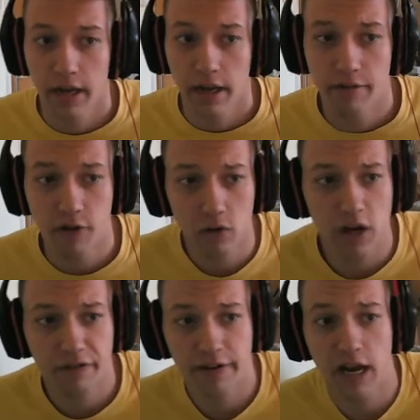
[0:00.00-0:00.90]
He throws
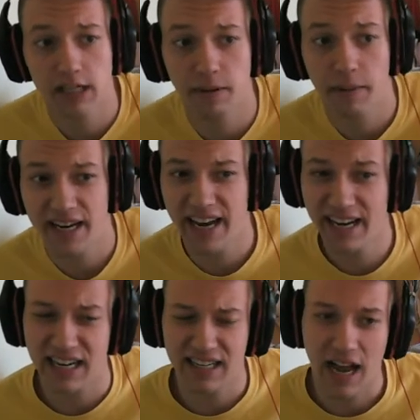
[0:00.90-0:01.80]
off a Ice Beam. I take
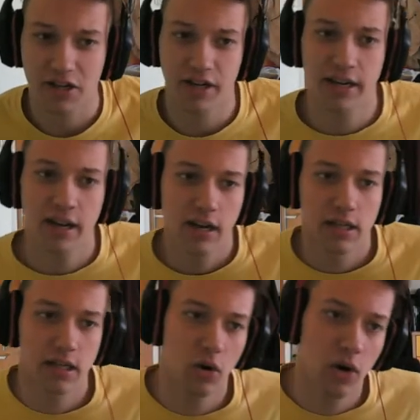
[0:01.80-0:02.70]
that actually.
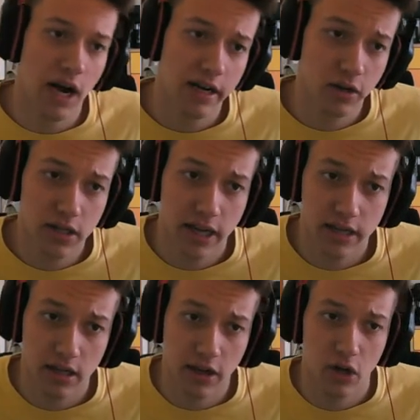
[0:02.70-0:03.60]
So Latios
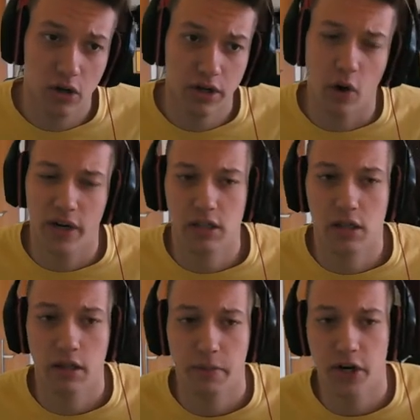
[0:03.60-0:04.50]
gets a kill. No, it
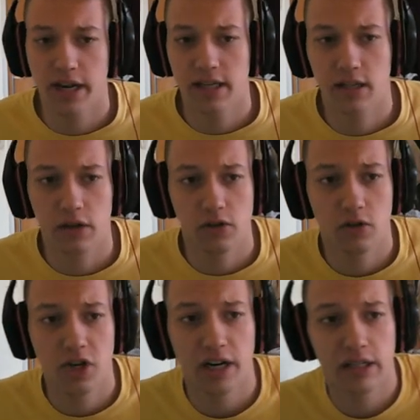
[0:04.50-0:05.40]
doesn't. The Burn gets the kill. So
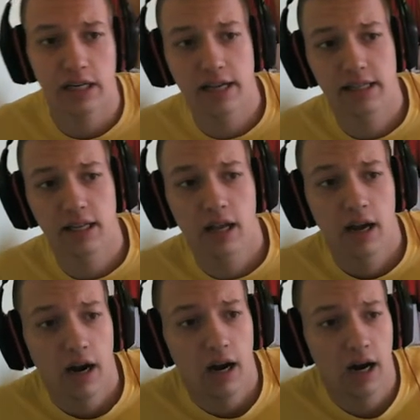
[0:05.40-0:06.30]
Jellicent gets it.
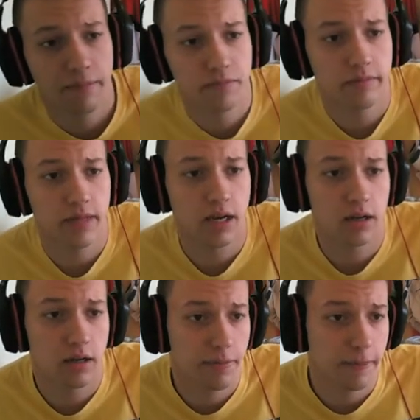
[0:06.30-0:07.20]

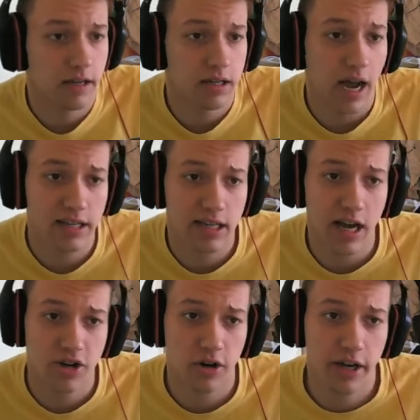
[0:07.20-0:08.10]
I Psy
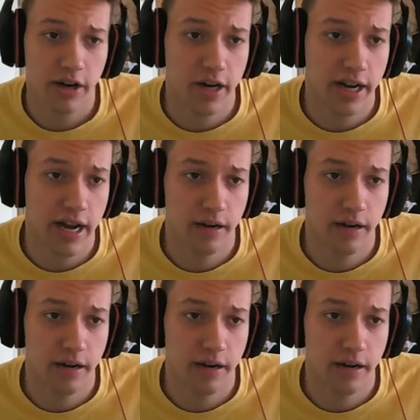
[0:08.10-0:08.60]
Shock here again.